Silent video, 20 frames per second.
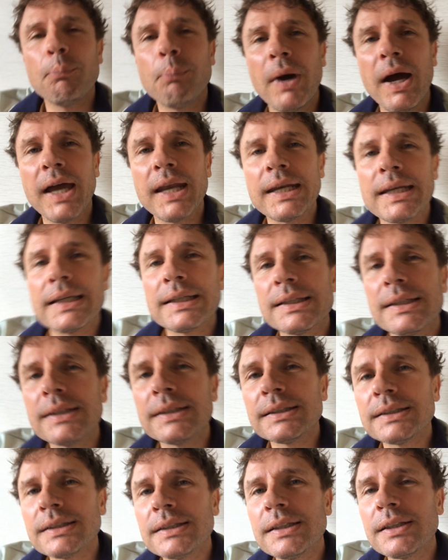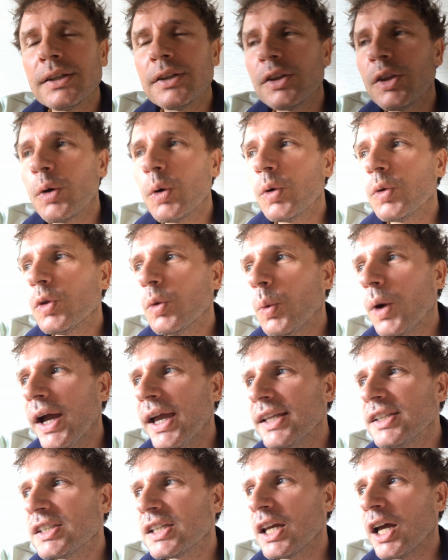But the
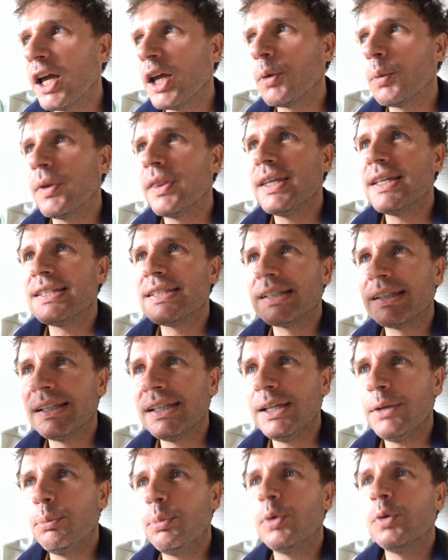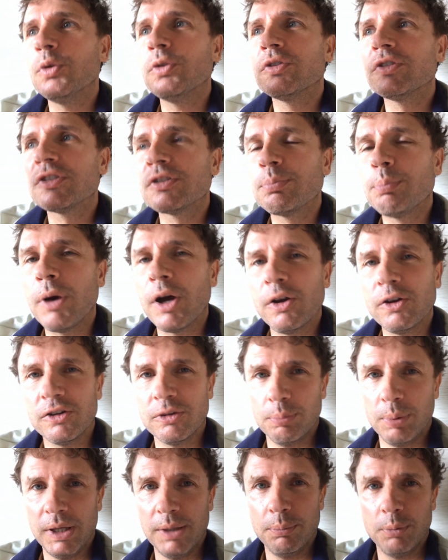way it's going with these liberal
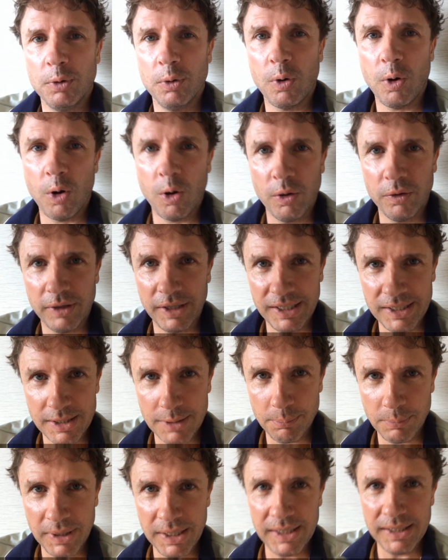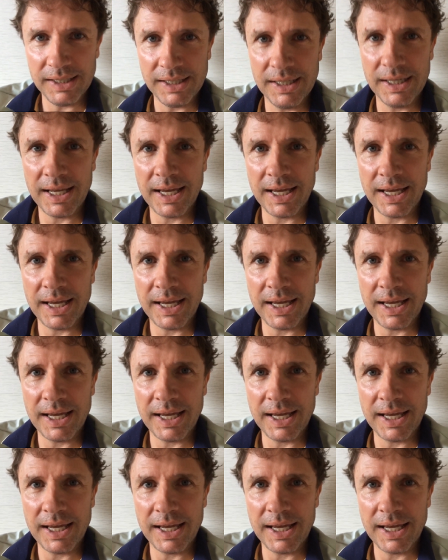spokespeople in the media